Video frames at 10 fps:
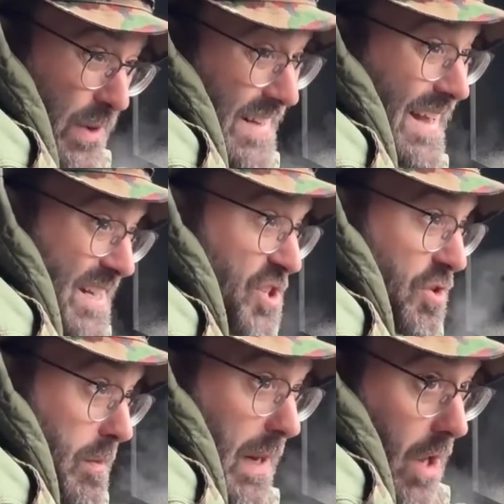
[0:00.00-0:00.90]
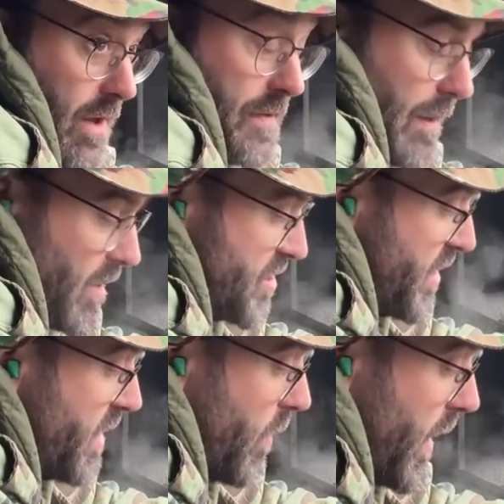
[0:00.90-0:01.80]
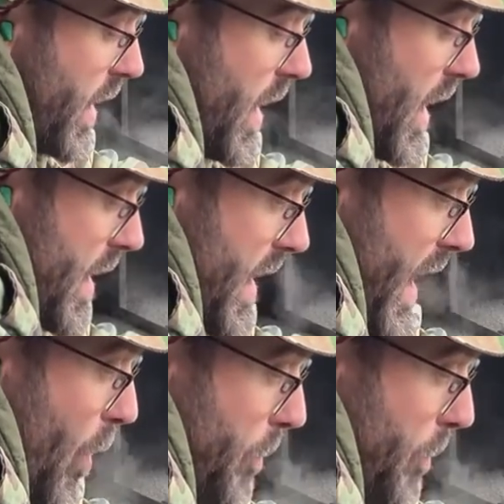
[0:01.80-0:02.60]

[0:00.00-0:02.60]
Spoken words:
We didn't get to shoot them alive that much anyway. Now,